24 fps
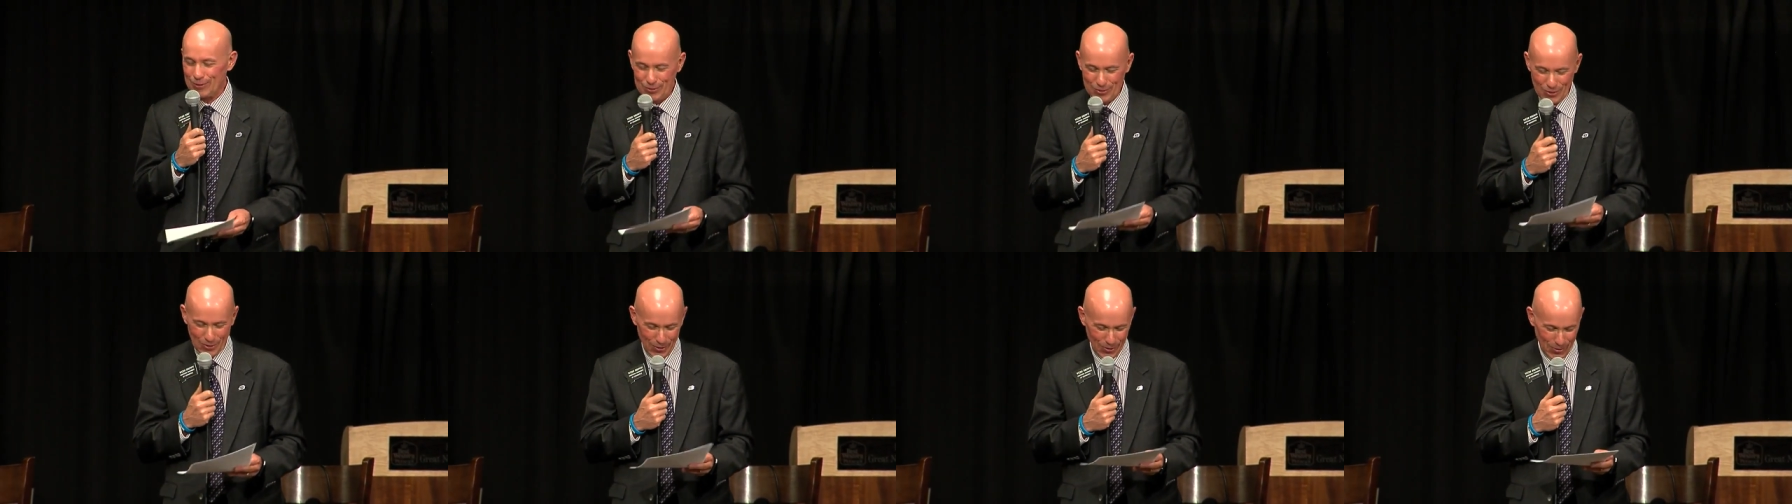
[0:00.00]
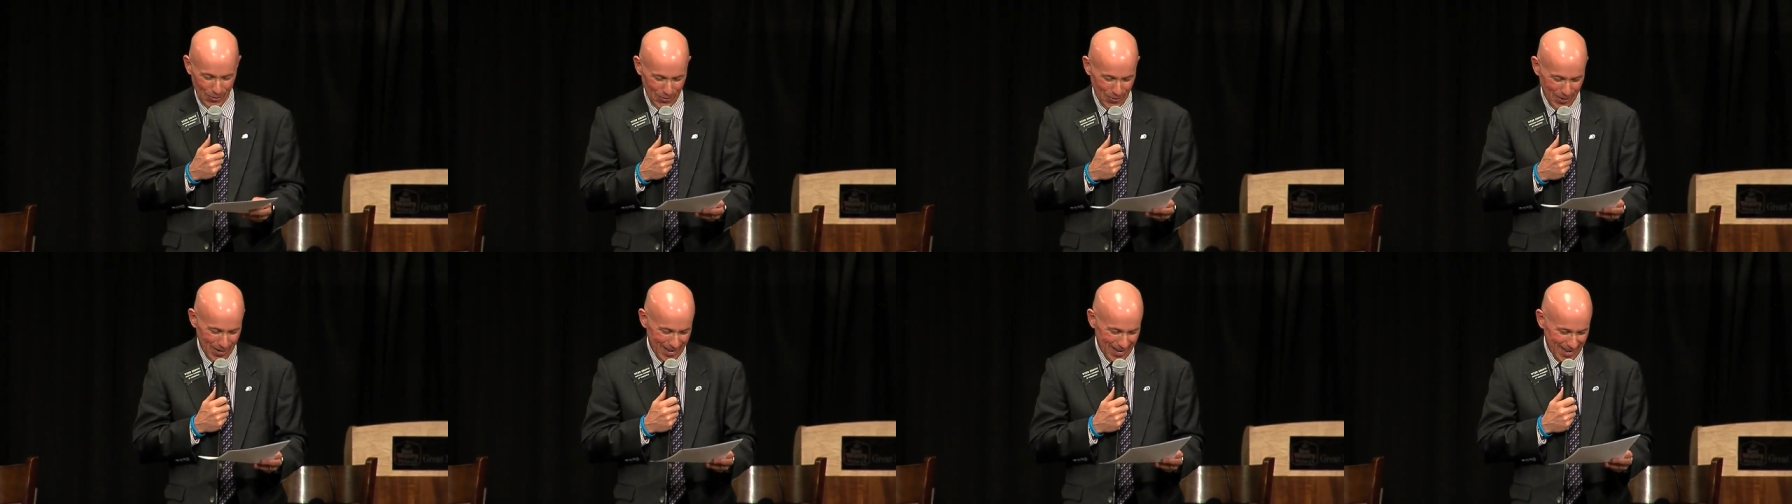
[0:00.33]

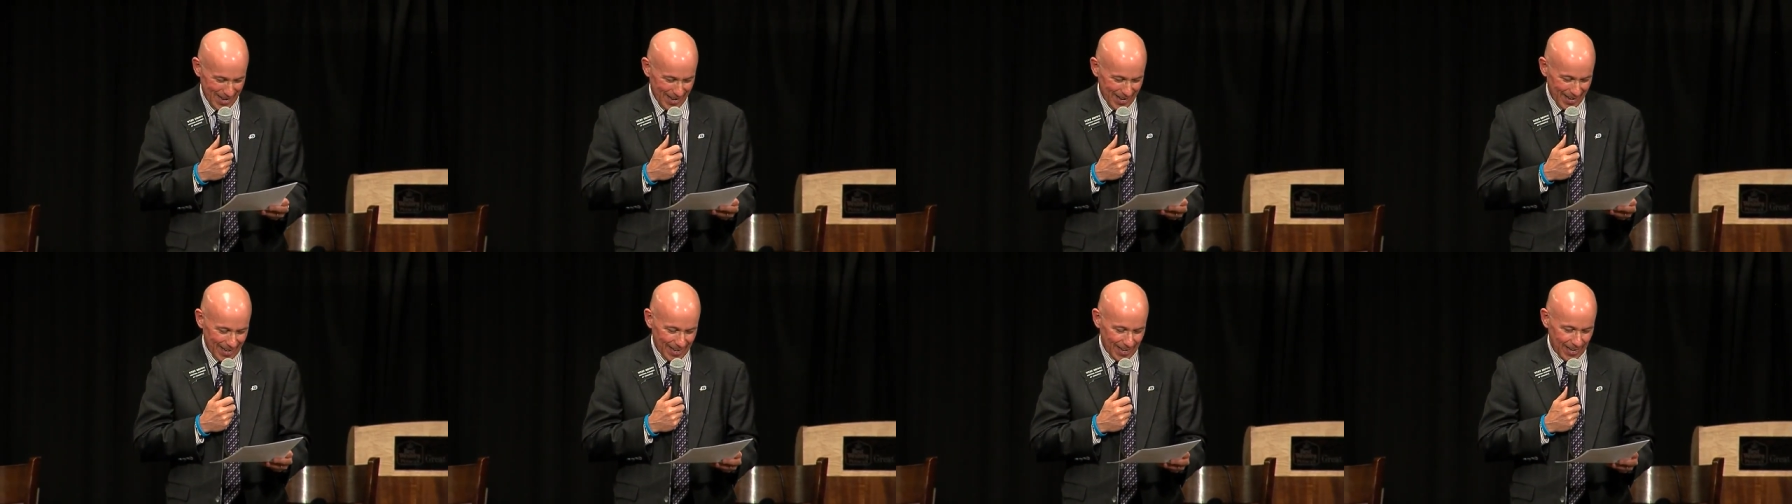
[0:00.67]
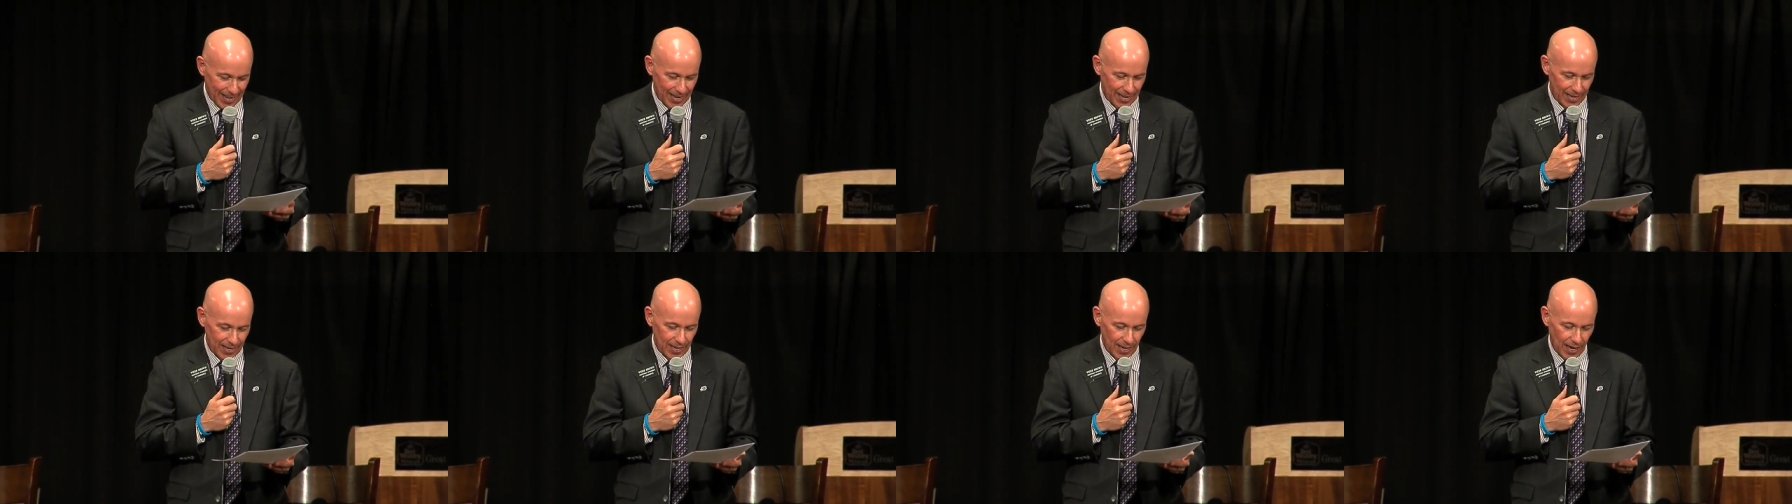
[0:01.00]
So
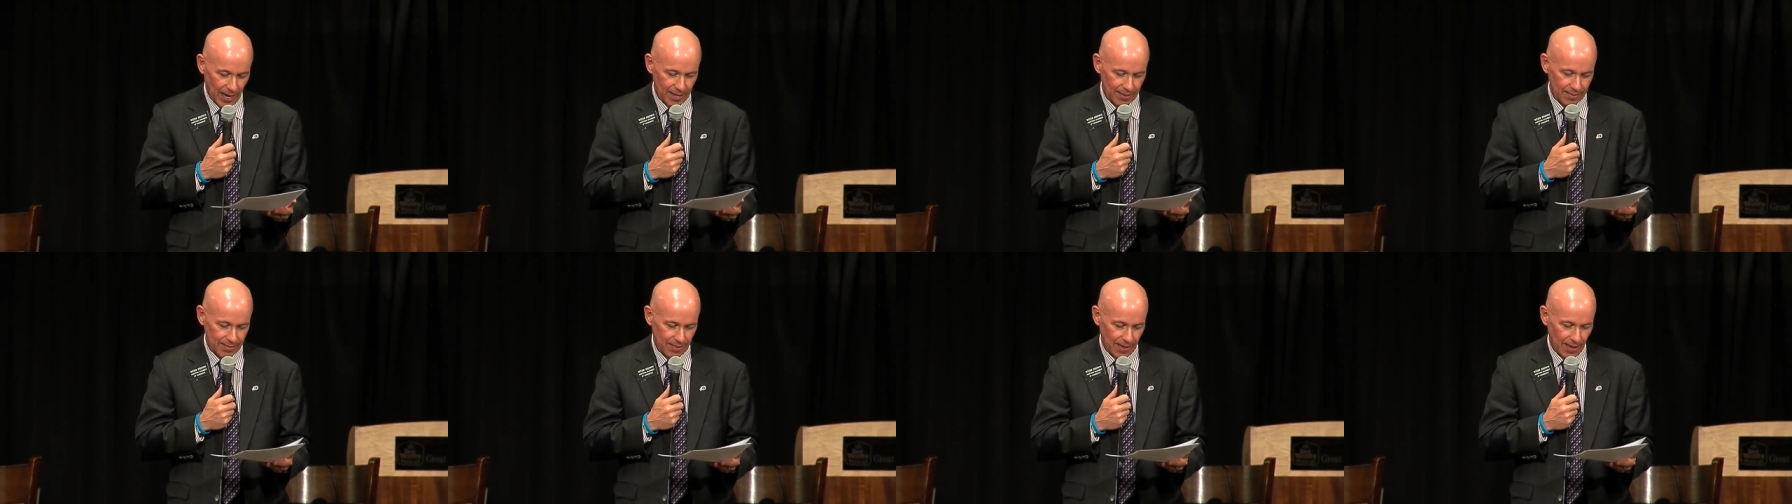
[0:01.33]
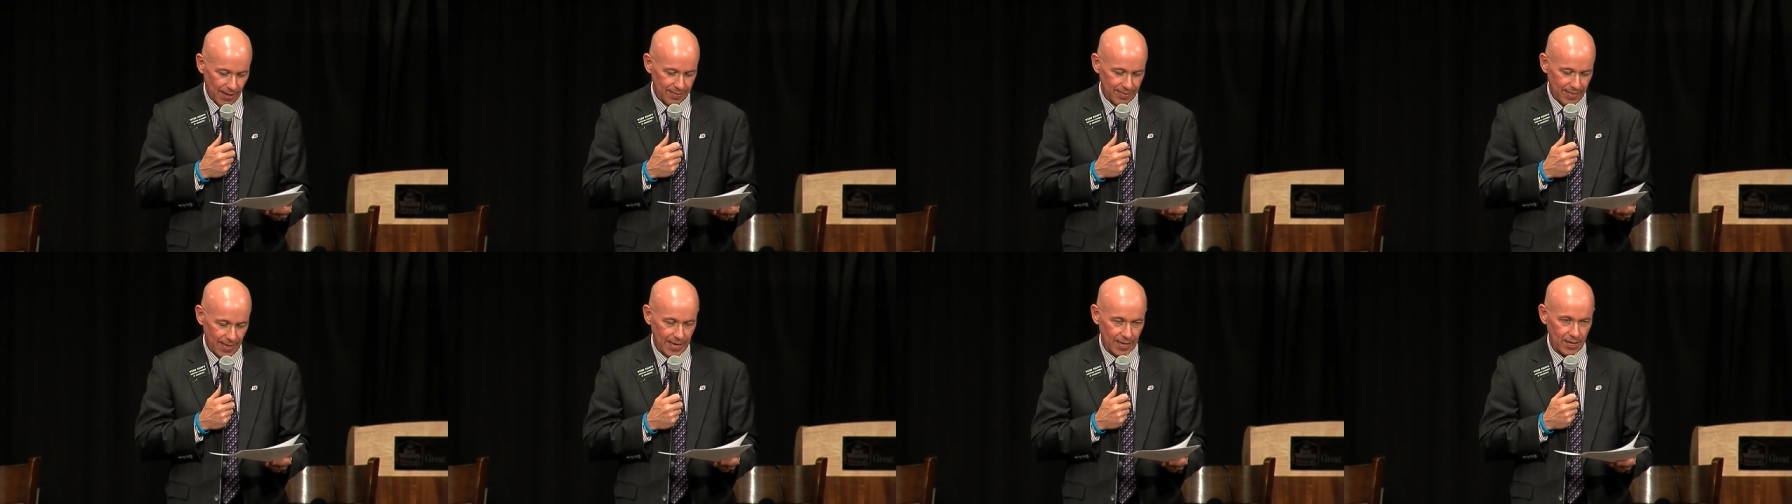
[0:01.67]

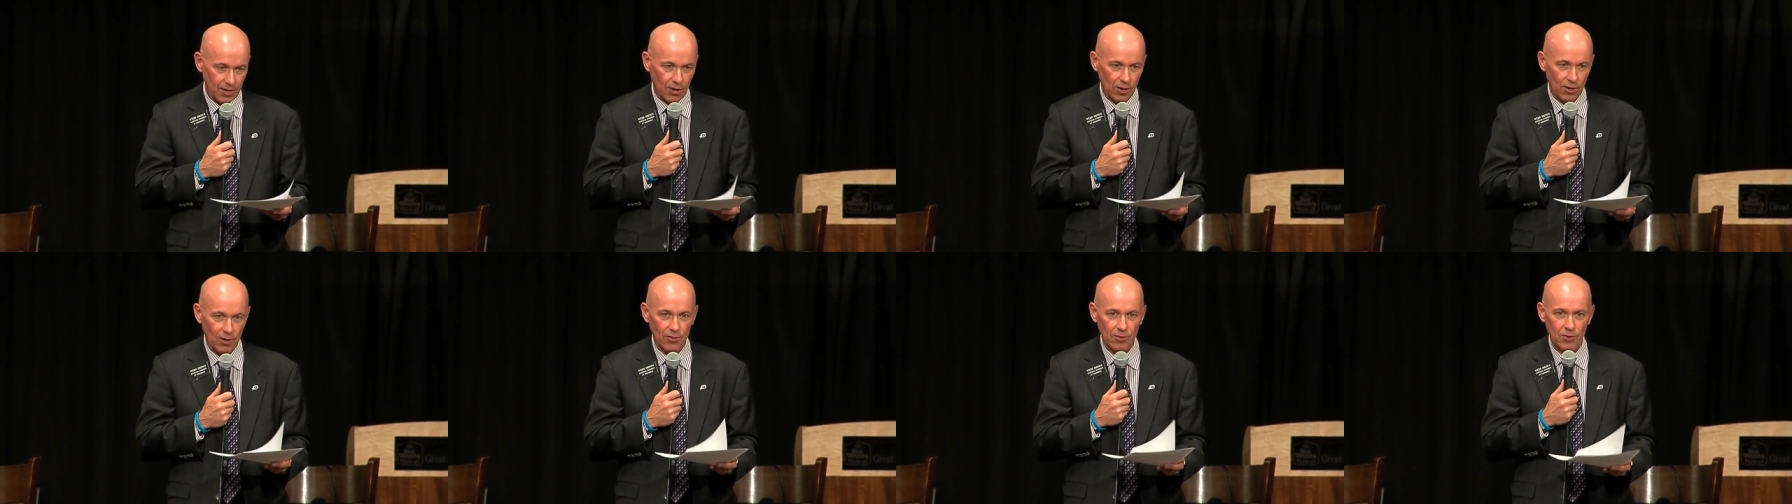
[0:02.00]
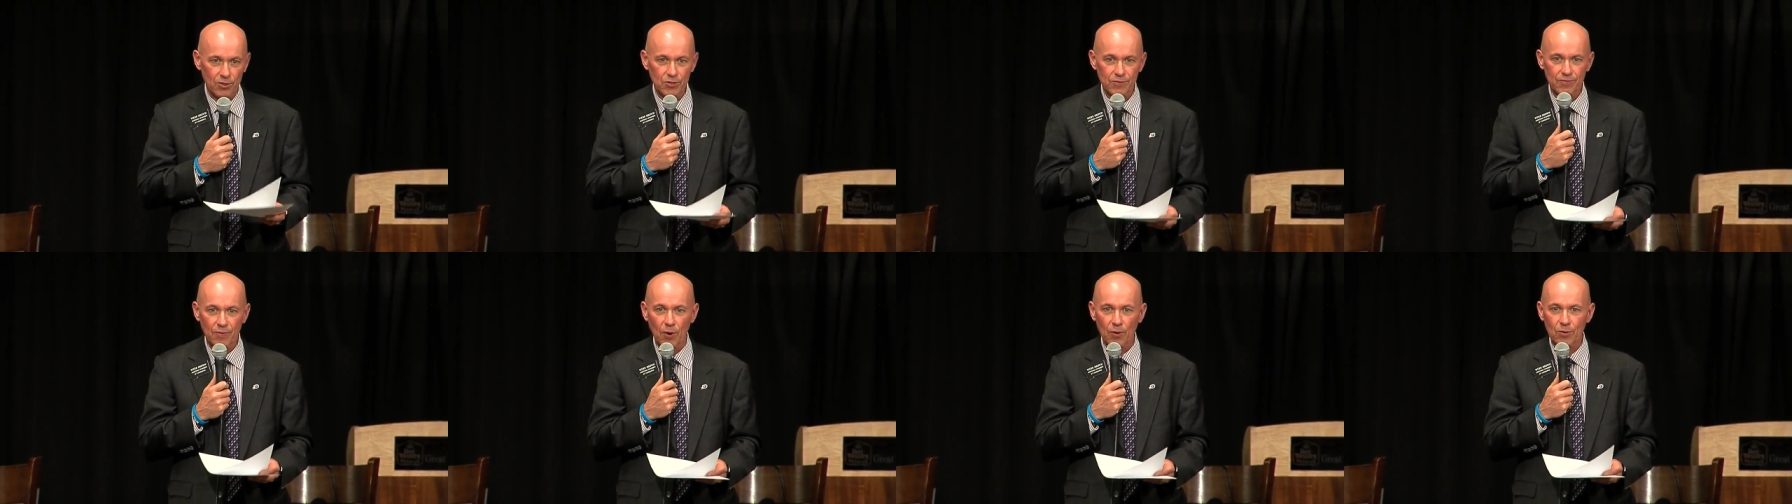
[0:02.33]
I thank all of
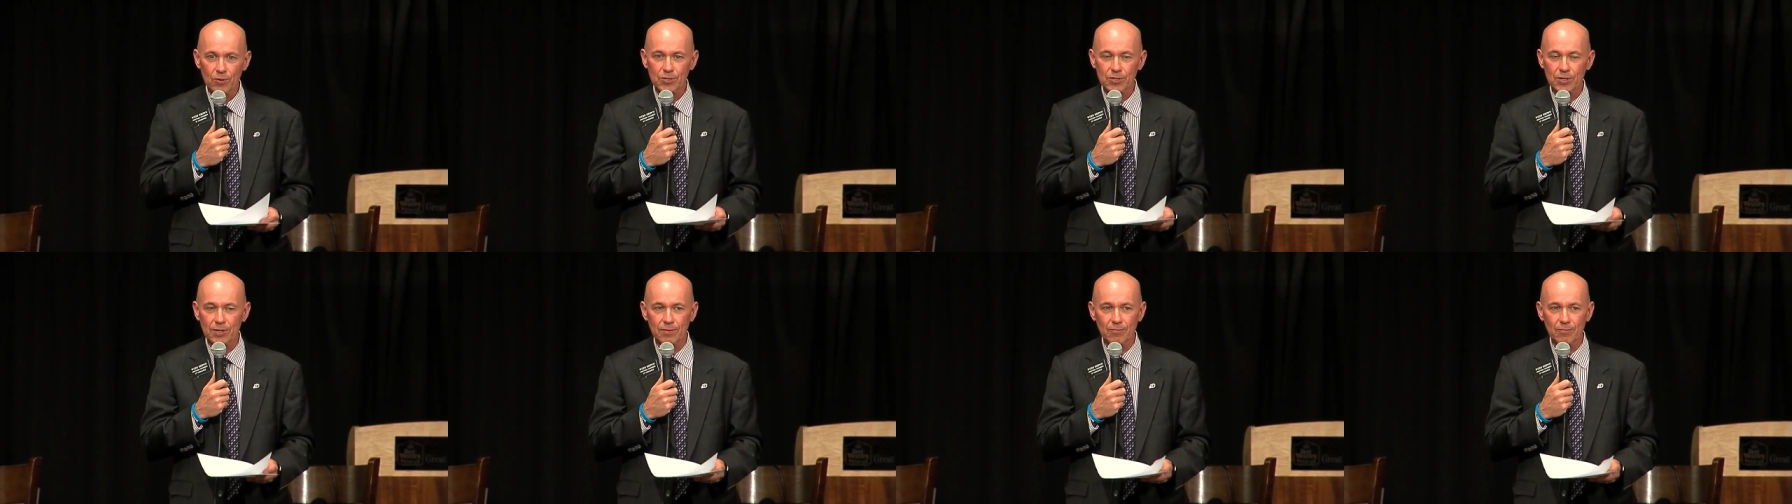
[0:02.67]
those folks,